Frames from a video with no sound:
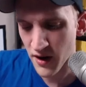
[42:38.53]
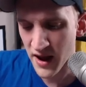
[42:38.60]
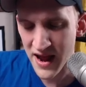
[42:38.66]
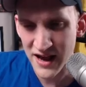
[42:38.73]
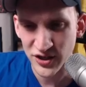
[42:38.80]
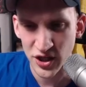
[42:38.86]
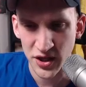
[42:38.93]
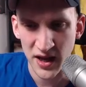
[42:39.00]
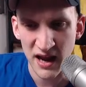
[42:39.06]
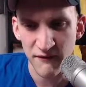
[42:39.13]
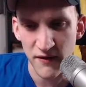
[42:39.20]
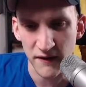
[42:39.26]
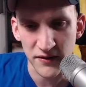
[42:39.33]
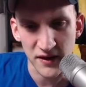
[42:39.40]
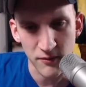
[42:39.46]
I actually think
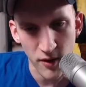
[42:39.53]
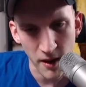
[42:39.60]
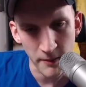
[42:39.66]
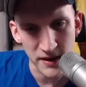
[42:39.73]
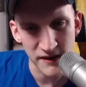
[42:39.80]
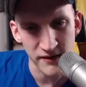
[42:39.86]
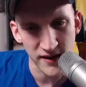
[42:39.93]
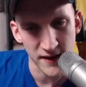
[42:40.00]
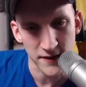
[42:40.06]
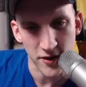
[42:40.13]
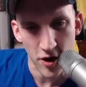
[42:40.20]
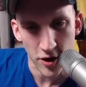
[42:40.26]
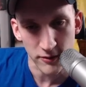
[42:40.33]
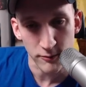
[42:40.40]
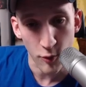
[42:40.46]
850 probably even gets
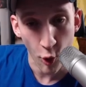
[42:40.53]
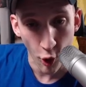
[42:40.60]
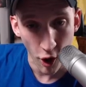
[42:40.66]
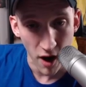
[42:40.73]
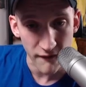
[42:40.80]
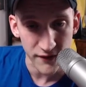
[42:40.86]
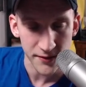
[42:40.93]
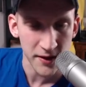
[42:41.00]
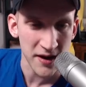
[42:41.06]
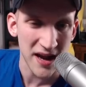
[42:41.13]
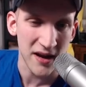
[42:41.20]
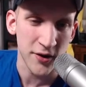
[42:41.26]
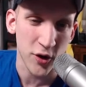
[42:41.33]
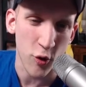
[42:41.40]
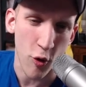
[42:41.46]
called more often than
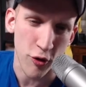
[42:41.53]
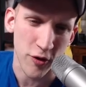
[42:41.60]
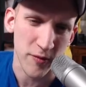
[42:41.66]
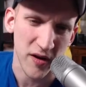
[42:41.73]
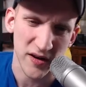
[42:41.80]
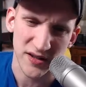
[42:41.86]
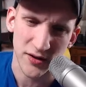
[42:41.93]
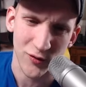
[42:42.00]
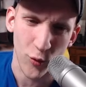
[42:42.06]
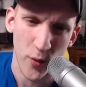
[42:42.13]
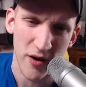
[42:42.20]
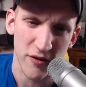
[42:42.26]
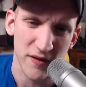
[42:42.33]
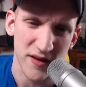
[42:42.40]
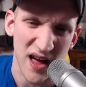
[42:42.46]
8 1/4 because of the
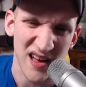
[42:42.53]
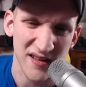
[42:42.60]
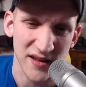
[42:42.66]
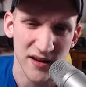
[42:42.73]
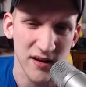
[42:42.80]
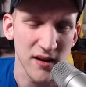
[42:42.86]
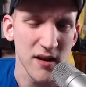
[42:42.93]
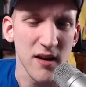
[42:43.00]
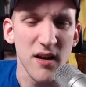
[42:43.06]
weird sizing.